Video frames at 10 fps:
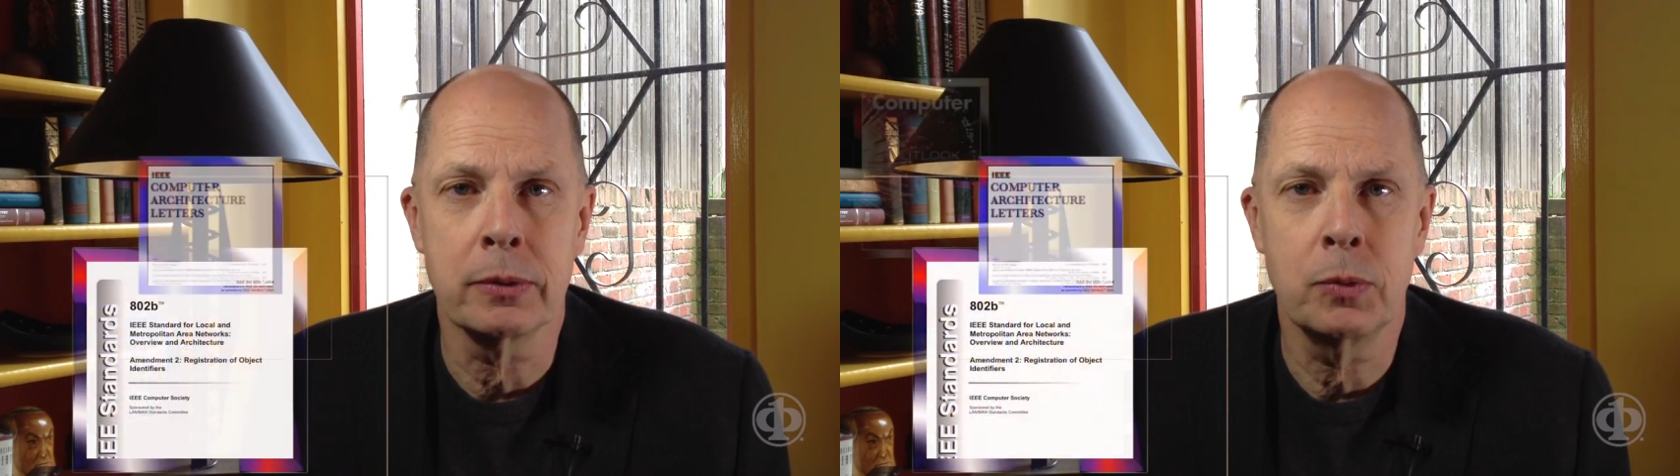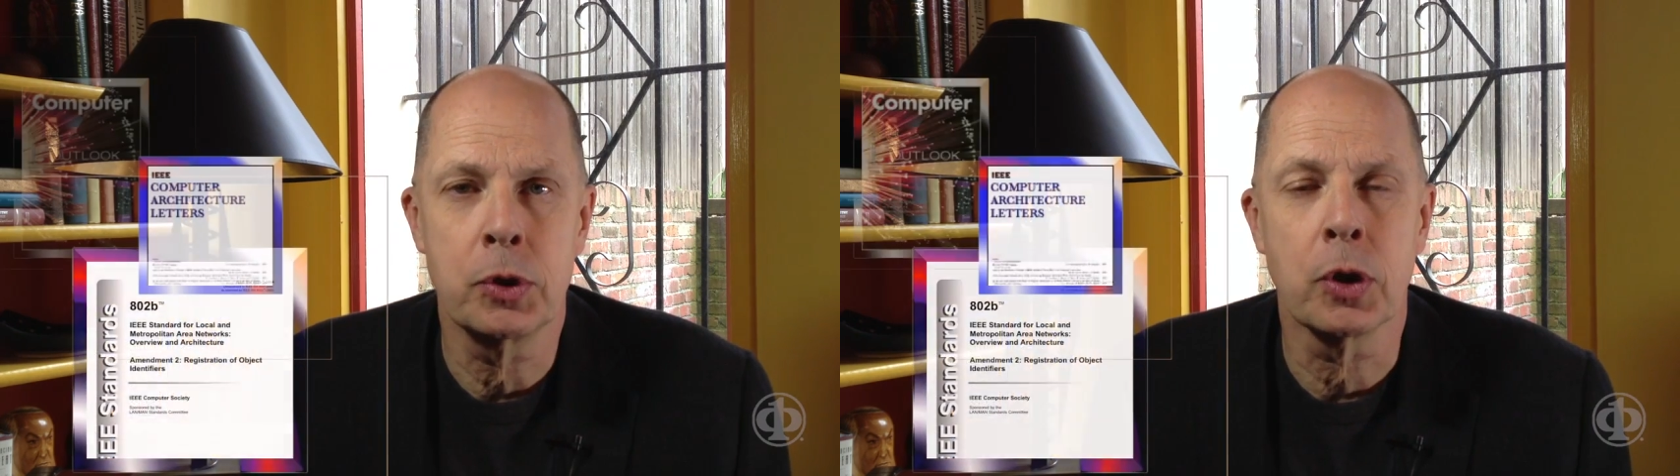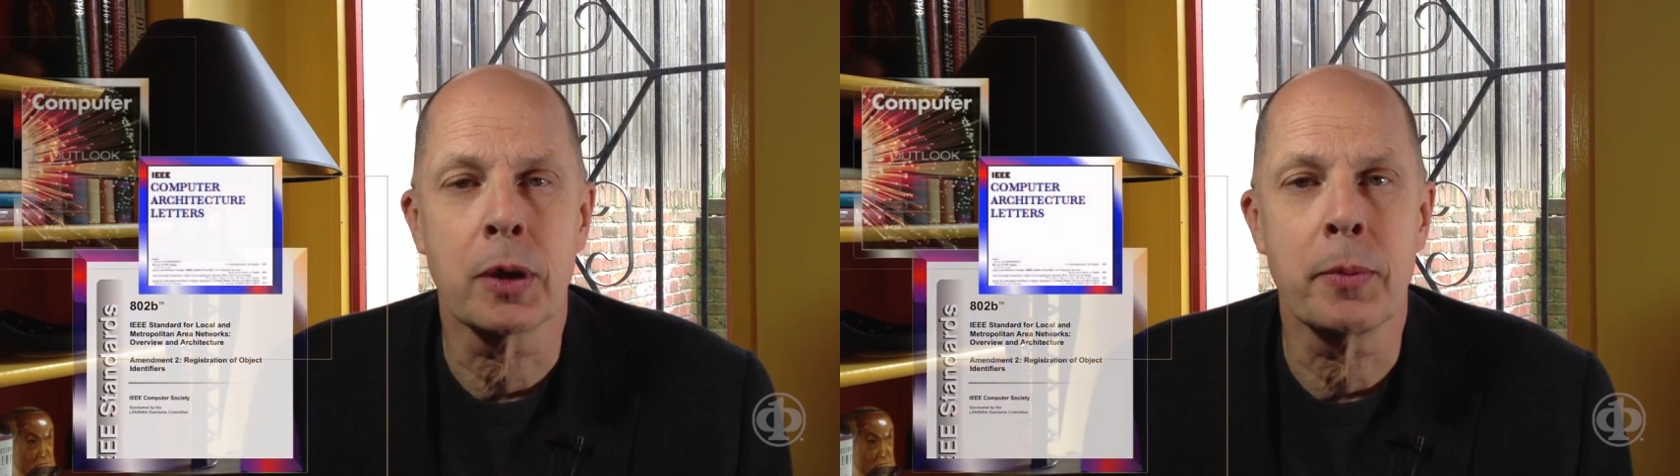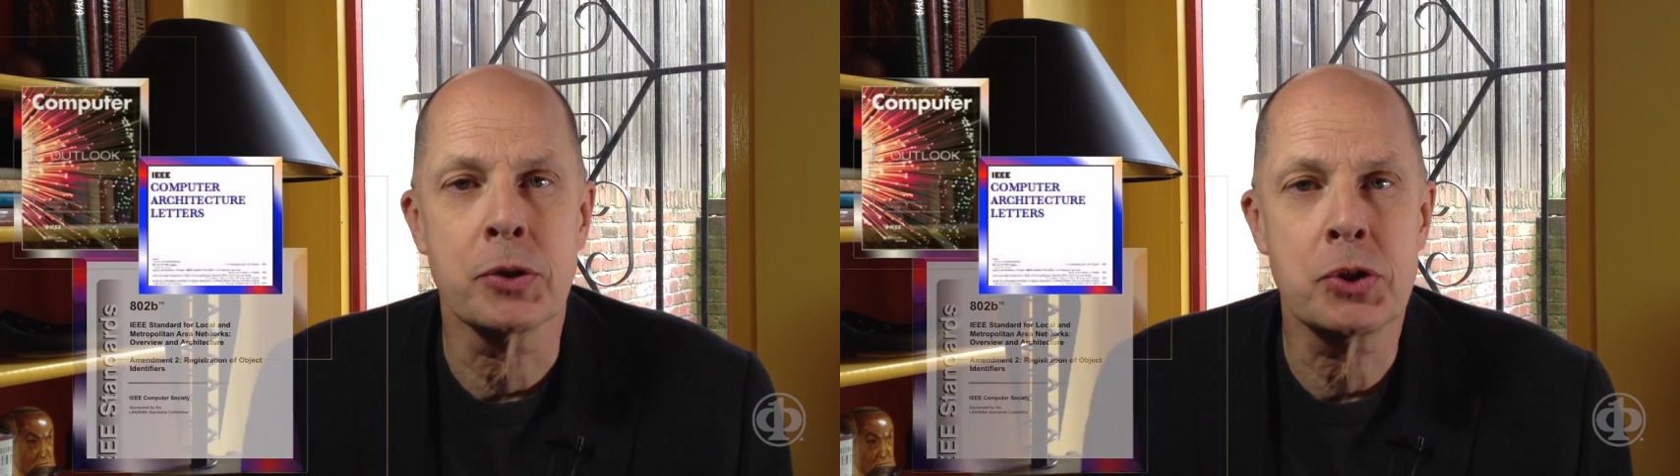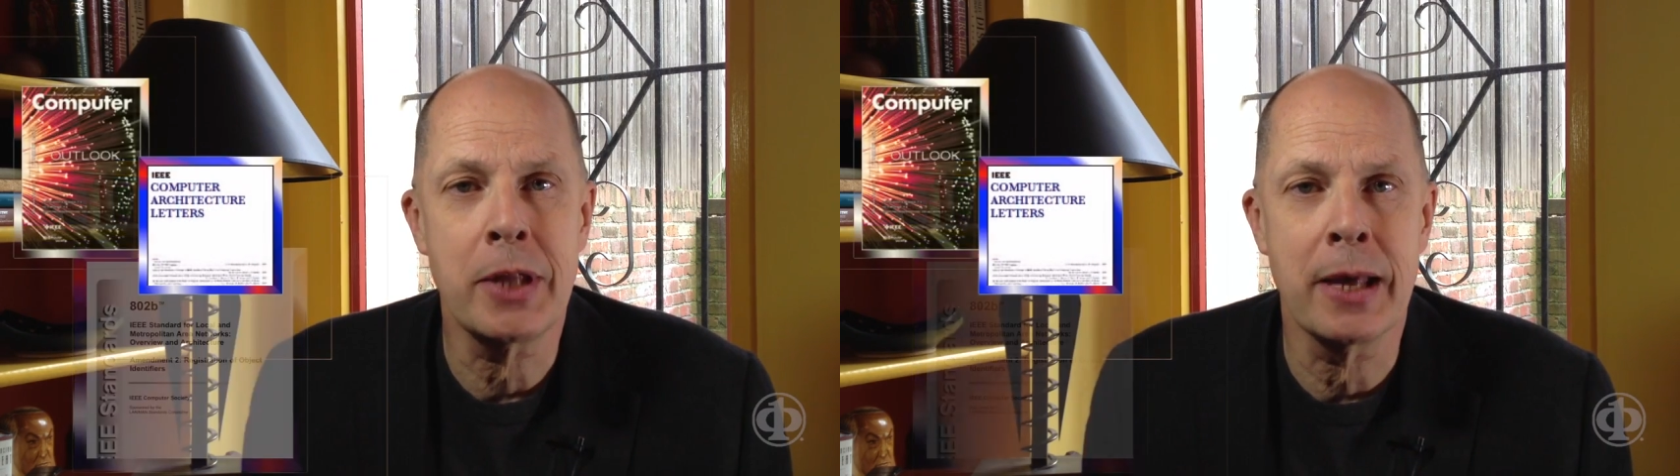We talk about
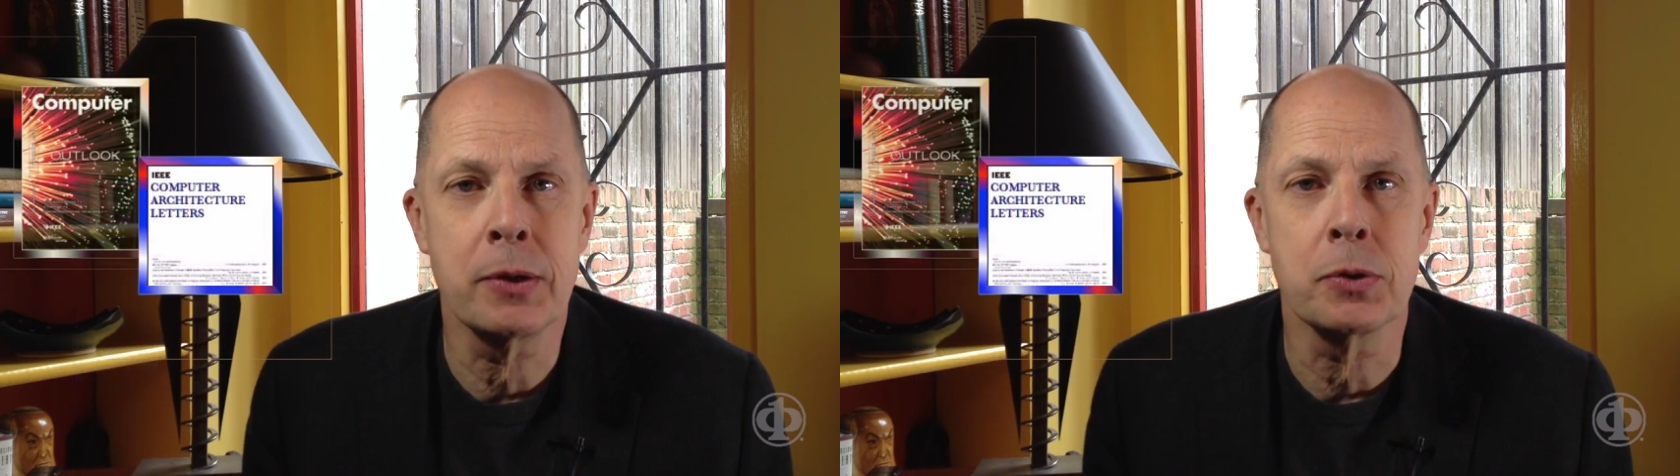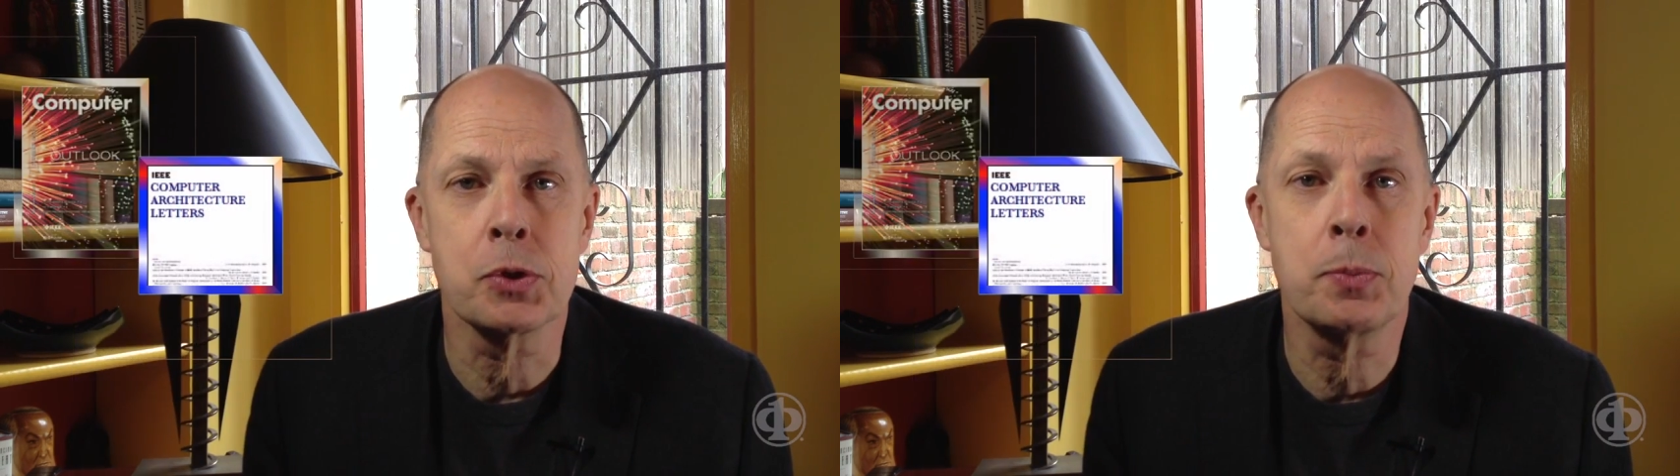standards,